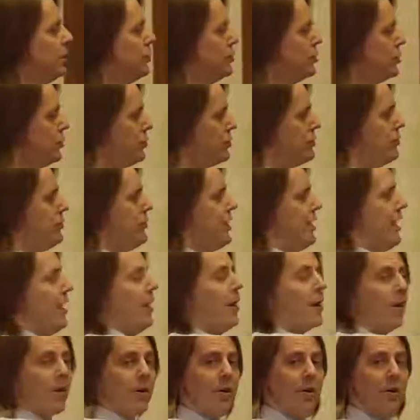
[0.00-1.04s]
due to the
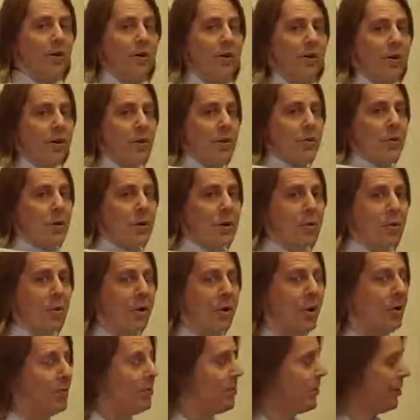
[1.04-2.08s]
air going
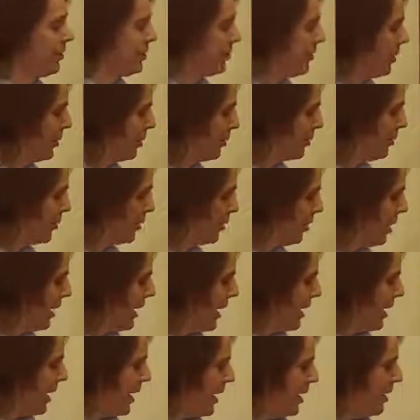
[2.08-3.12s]
around the ball.
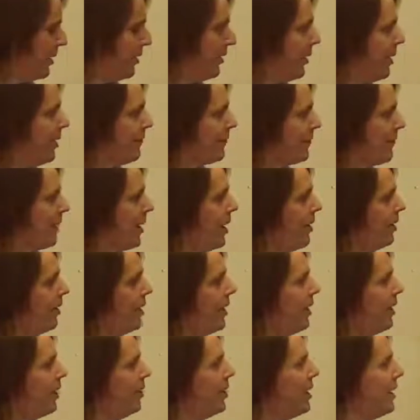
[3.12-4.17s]
And for HAL and
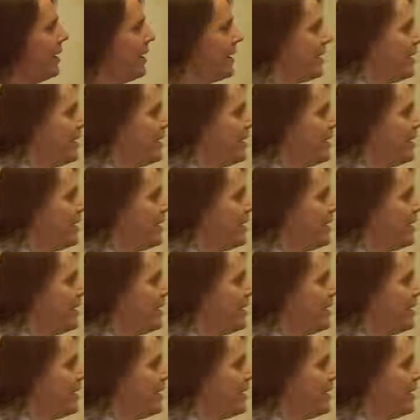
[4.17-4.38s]
AL,